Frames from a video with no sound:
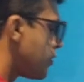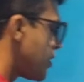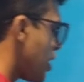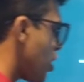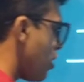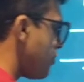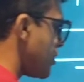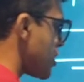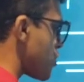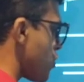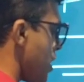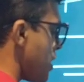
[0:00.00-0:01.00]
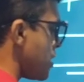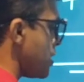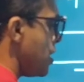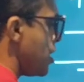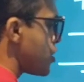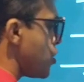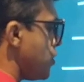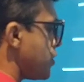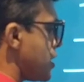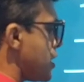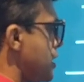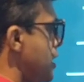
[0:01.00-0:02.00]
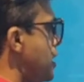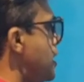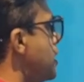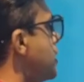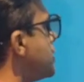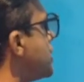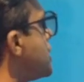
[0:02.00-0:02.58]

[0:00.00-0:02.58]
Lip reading: think of this one. So here